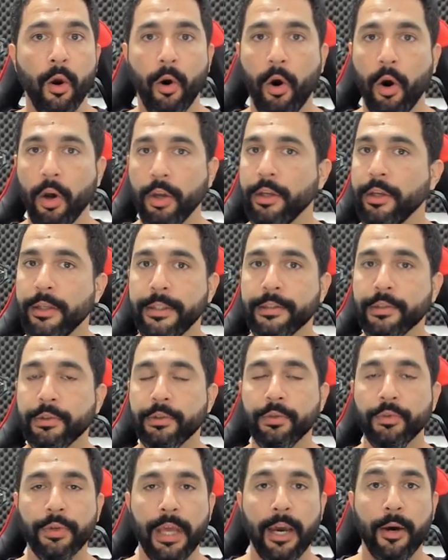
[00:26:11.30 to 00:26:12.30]
All you need to
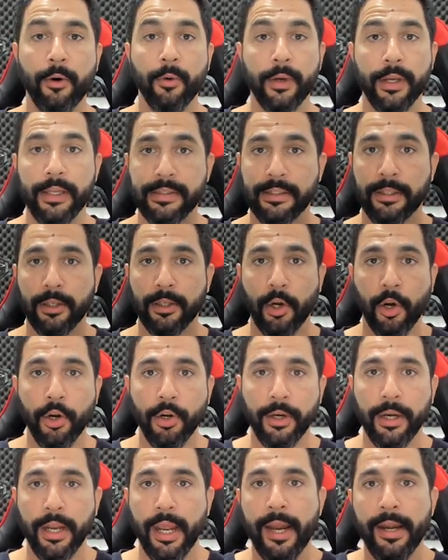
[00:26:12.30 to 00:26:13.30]
do now is
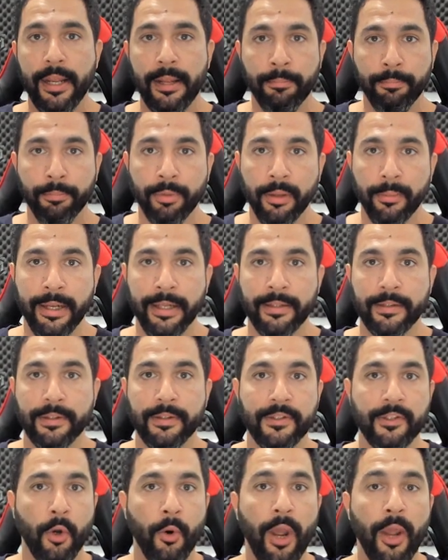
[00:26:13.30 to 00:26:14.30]
learn and implement.
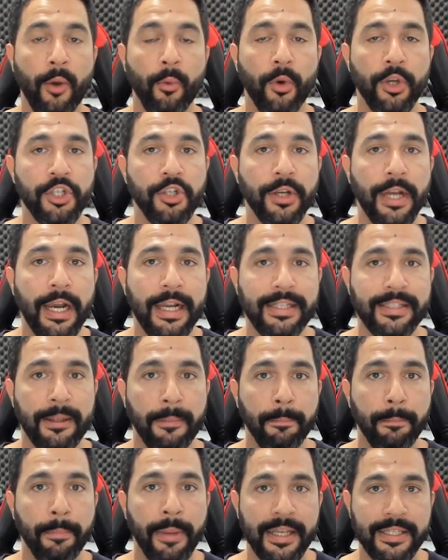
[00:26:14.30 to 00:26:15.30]
So I wish you guys
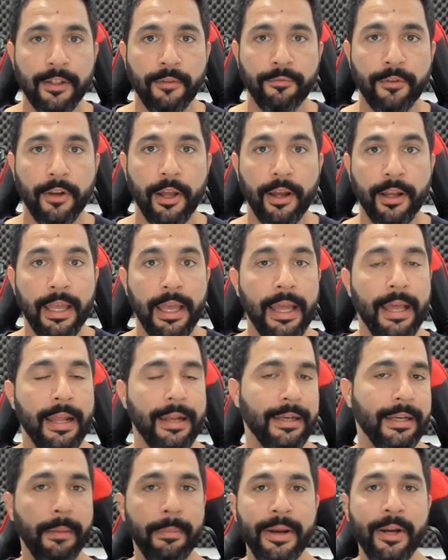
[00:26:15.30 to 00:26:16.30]
the best of luck.
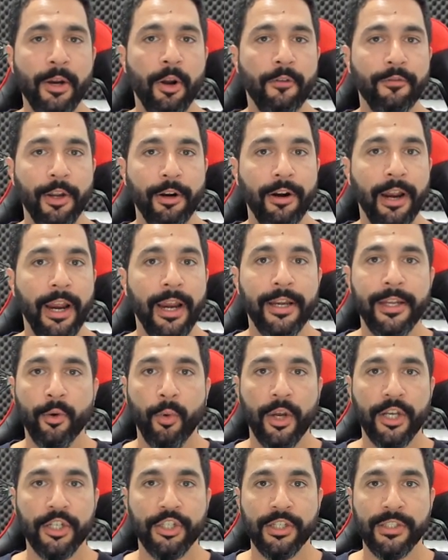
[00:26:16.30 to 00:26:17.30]
Let me know if there are any
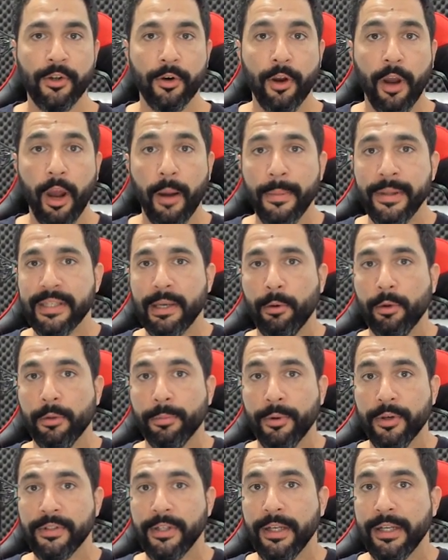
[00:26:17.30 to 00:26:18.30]
questions or comments. I will
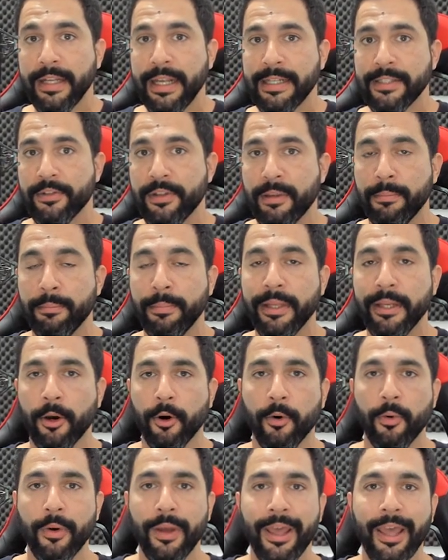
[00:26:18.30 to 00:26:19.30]
personally answer them
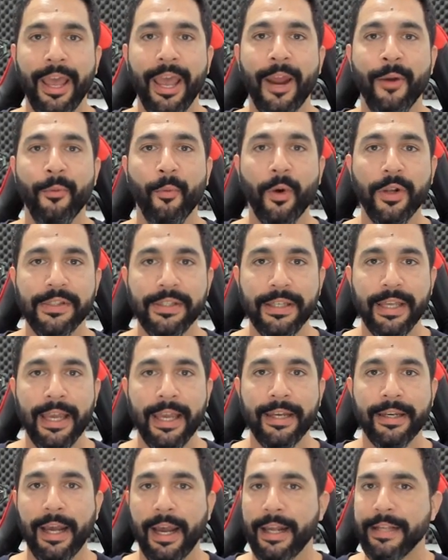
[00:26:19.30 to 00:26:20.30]
below. And once
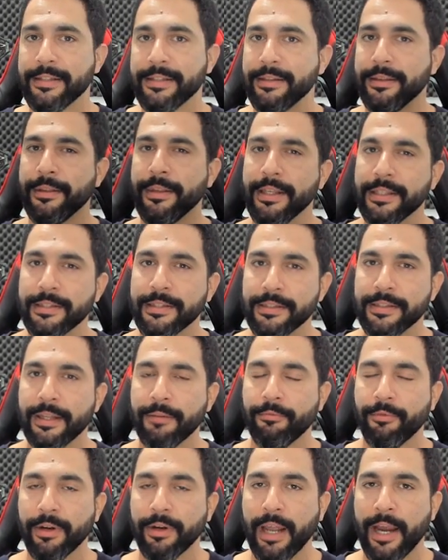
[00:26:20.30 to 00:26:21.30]
again, guys, this is
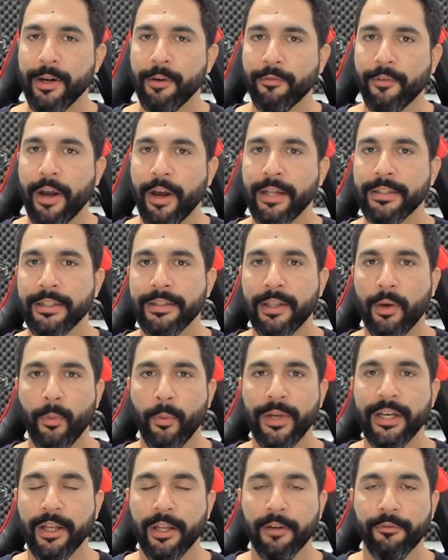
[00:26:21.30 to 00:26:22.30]
the kind of content that
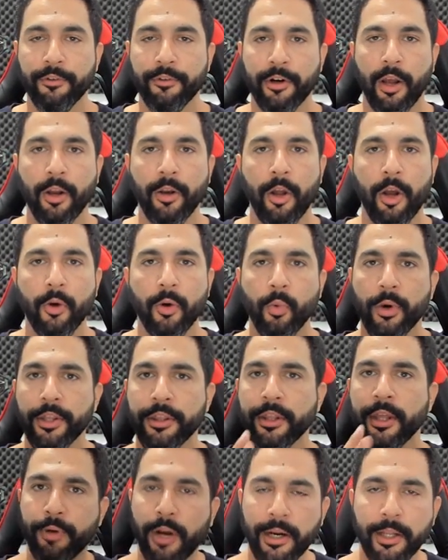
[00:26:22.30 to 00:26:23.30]
we deliver, along
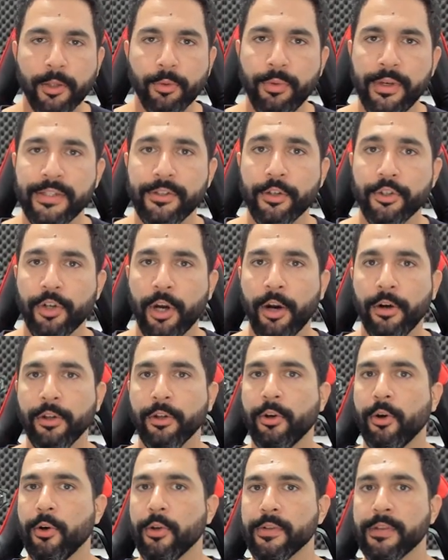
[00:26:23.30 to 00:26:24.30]
with product research
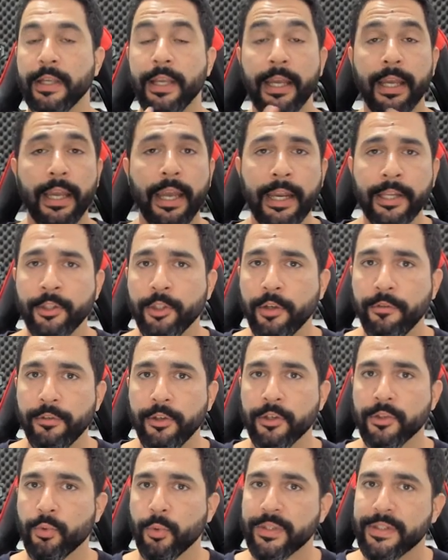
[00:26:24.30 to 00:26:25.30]
articles,
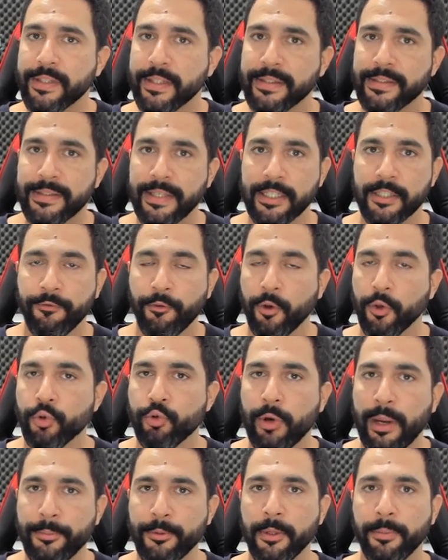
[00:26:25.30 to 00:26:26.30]
interviews with successful
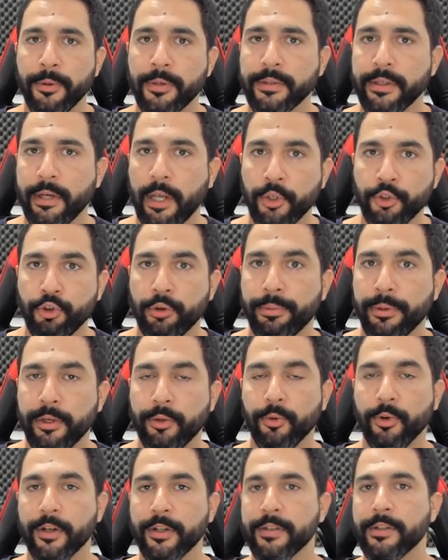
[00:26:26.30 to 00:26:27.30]
dropshippers and
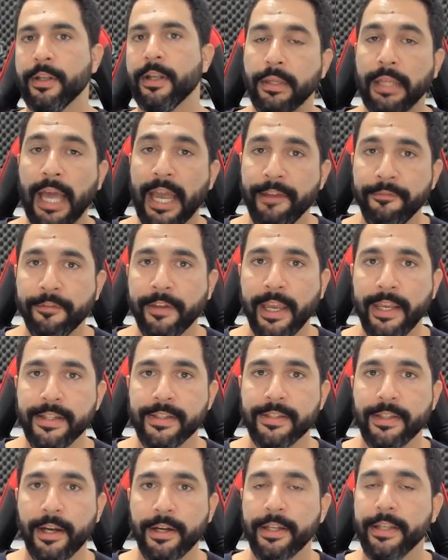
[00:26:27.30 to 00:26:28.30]
entrepreneurs, live
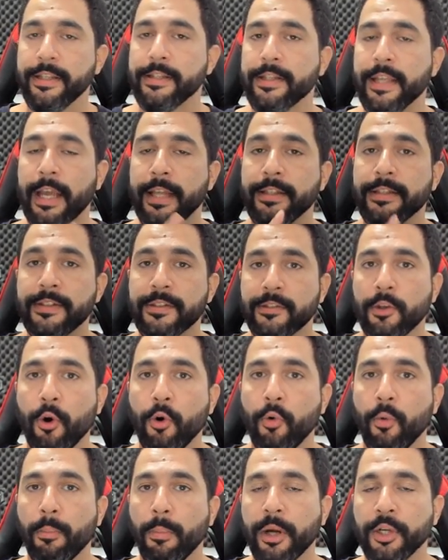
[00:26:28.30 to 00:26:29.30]
case studies, and
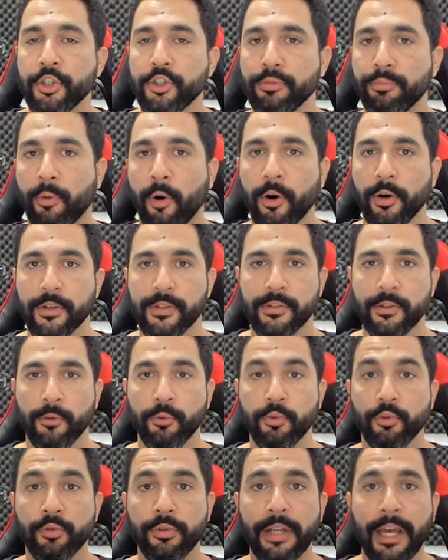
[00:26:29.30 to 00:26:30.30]
so much more.
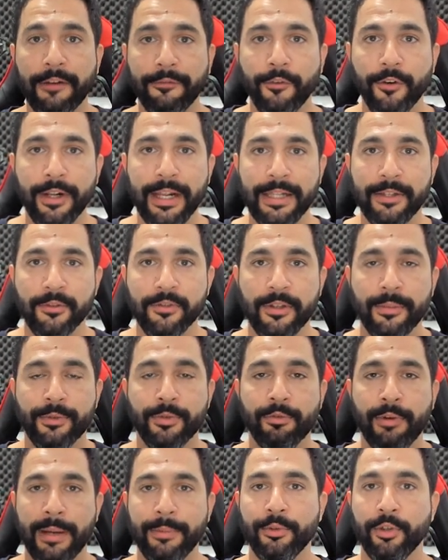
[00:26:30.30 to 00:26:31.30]
So do not forget to
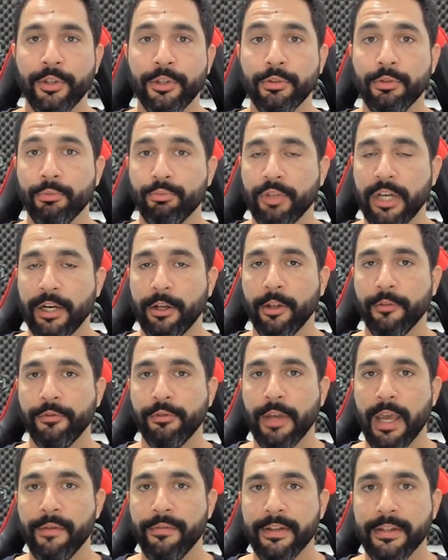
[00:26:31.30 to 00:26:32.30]
subscribe to our YouTube channel
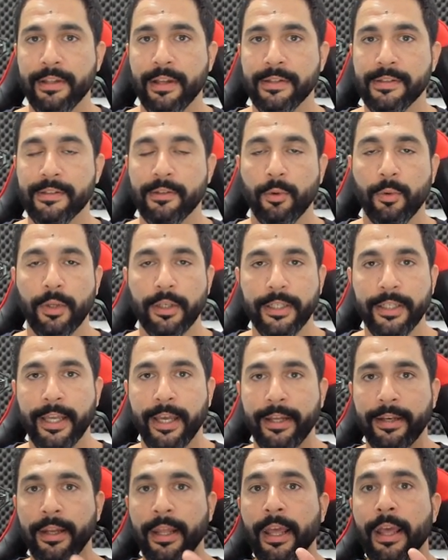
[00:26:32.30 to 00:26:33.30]
if you haven't done so
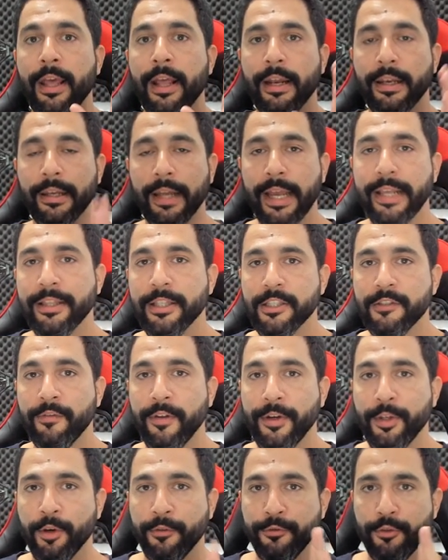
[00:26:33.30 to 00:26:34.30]
yet. Like this
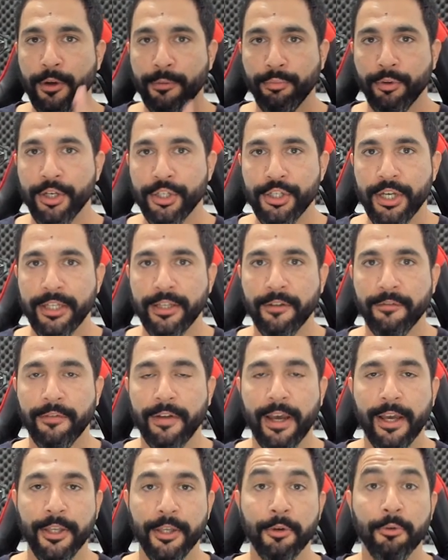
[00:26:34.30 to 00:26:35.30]
video if you appreciate the
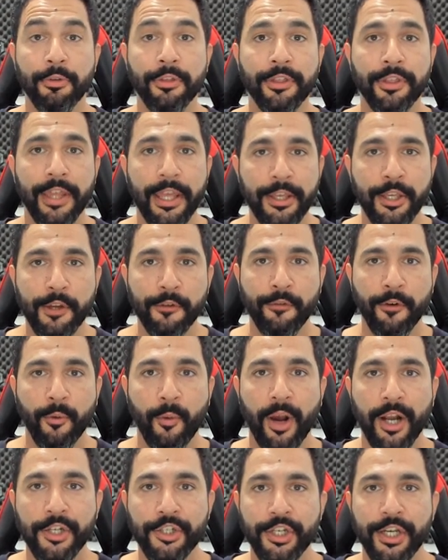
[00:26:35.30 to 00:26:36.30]
value. Thank you for
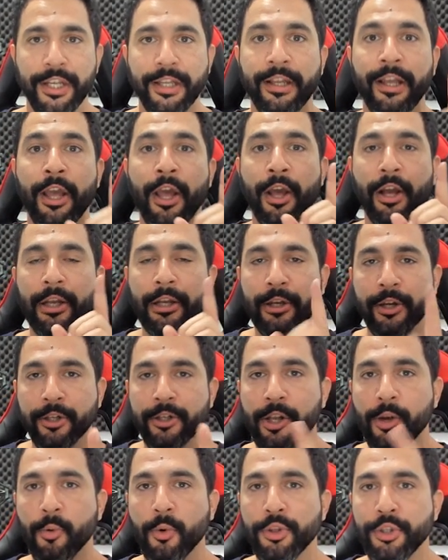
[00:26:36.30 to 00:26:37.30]
watching.
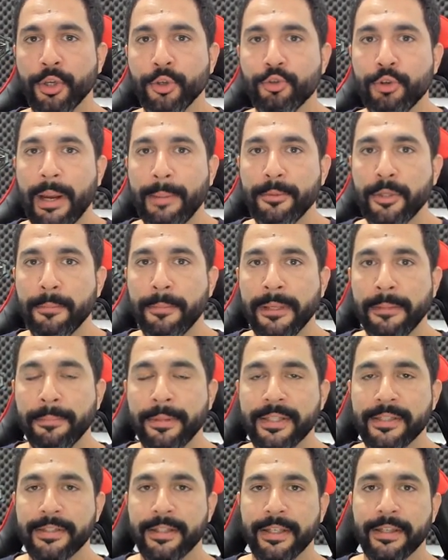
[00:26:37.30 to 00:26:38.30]
Good luck with your dropshipping
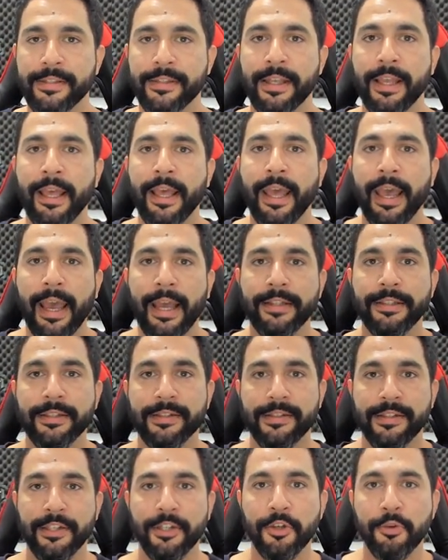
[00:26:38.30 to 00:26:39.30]
business, and
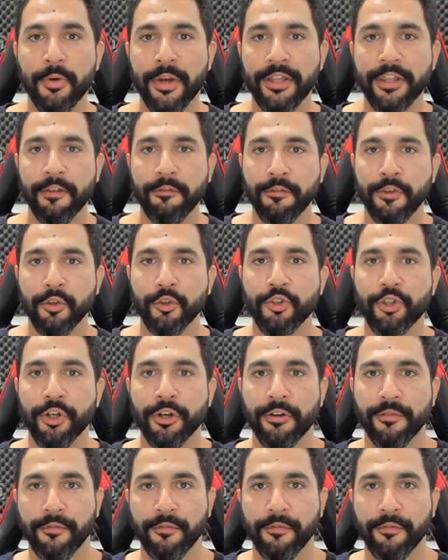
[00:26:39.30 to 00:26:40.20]
see you in the future